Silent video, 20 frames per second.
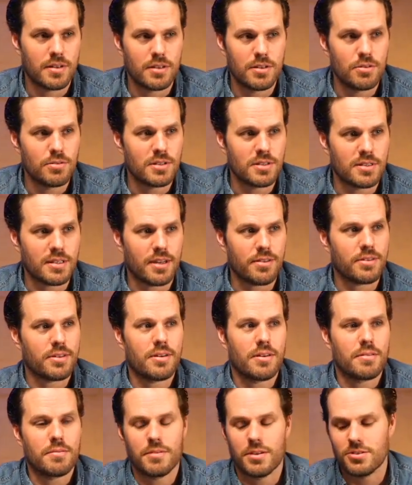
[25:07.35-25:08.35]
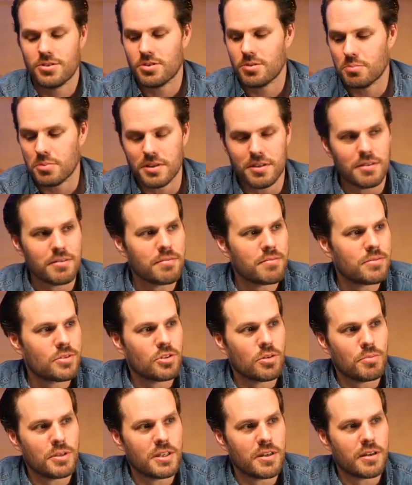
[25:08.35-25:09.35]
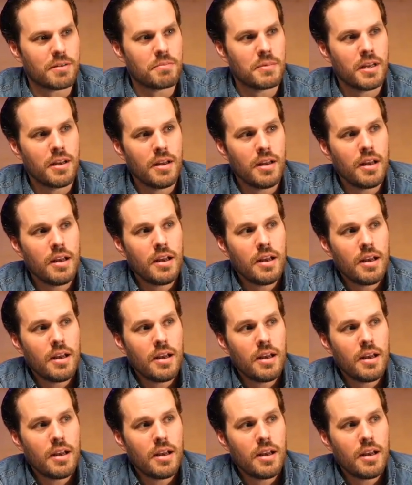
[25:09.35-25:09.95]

The news is out there. It should be done.